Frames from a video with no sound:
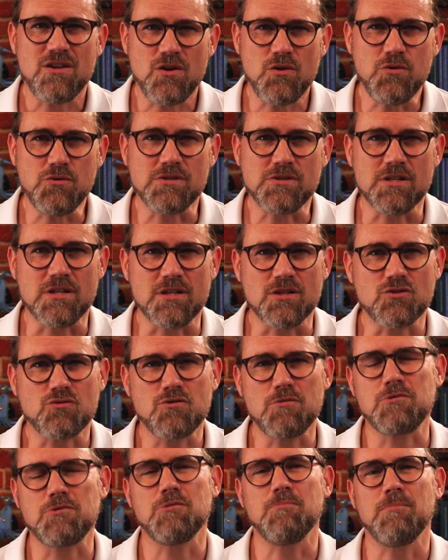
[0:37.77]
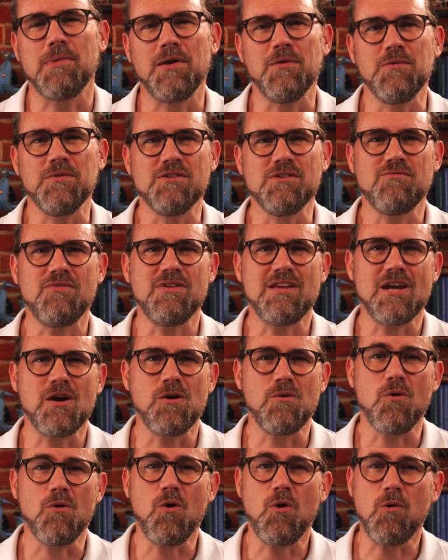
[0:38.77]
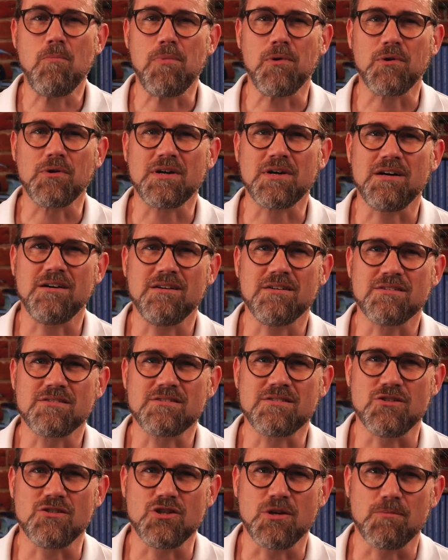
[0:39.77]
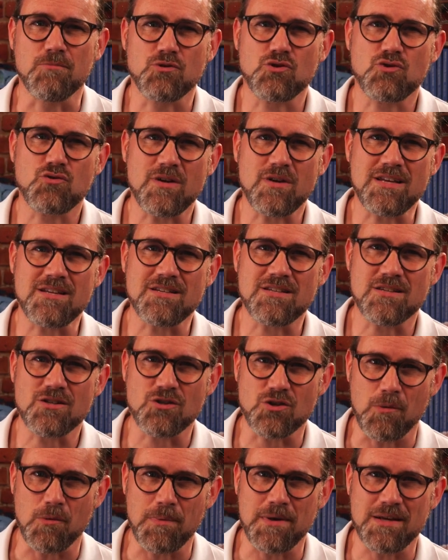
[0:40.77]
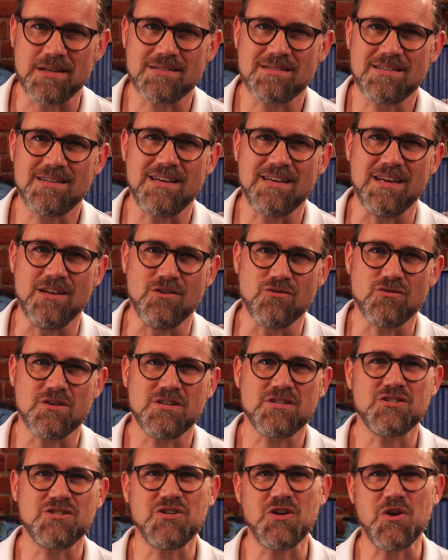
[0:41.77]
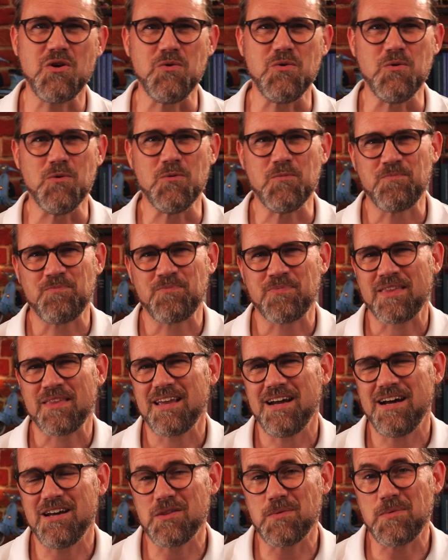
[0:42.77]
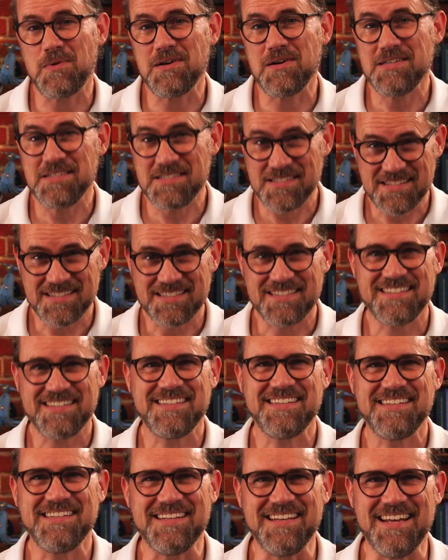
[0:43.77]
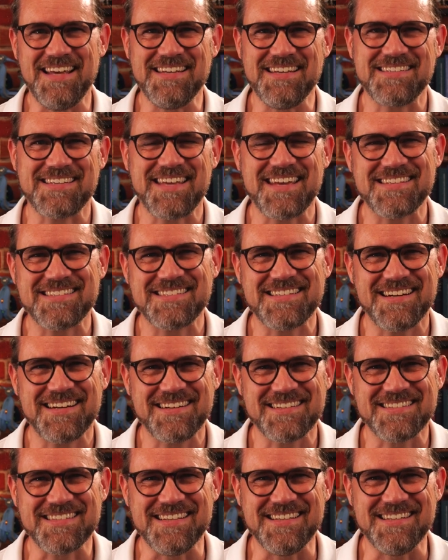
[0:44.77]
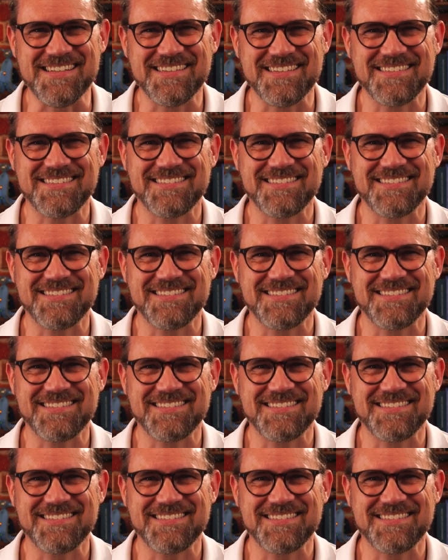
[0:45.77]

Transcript: use the description below this video or podcast to jump straight to the topics that interest you. Otherwise, let's get started.